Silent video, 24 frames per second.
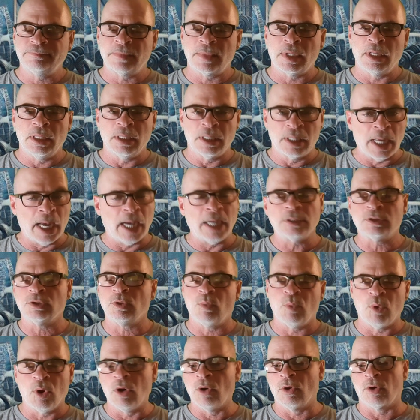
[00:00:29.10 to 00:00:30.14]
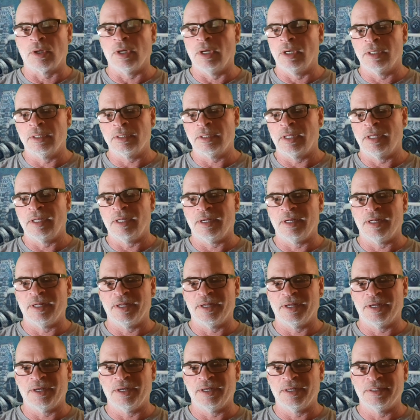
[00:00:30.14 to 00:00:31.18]
The guy's a worker,
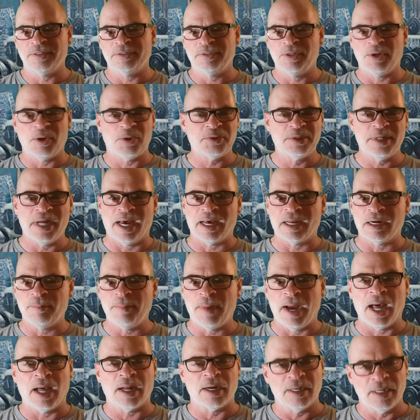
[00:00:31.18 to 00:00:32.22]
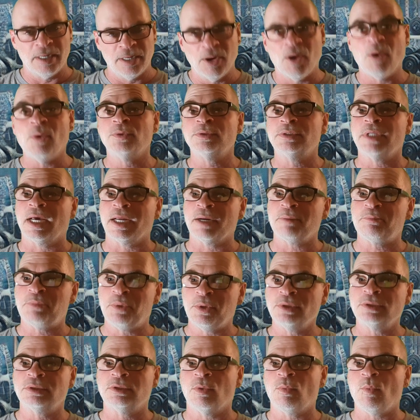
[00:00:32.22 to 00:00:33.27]
no doubt about it. He knows how to
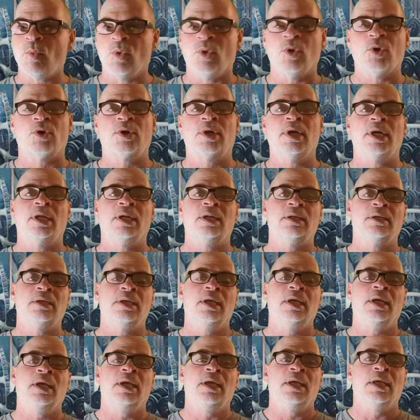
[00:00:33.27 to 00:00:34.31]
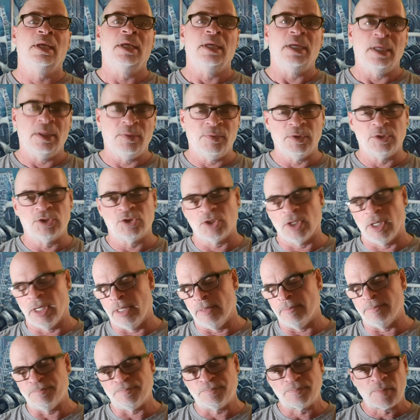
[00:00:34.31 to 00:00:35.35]
put the work in the
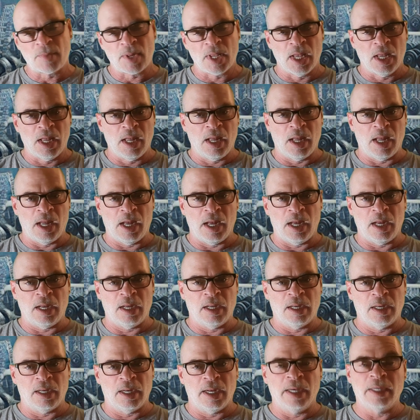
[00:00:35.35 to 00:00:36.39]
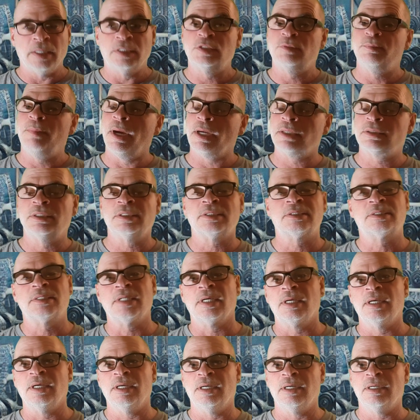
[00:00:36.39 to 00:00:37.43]
gym. I expect to
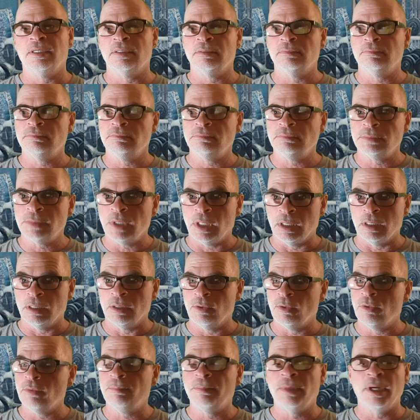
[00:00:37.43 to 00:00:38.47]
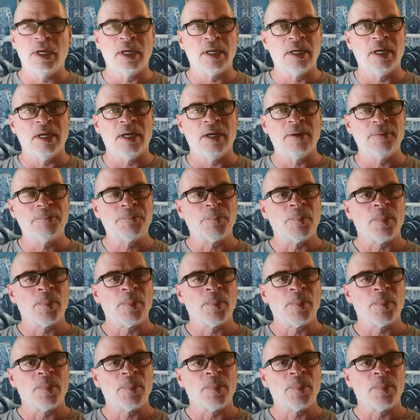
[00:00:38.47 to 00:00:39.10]
see him a little bigger.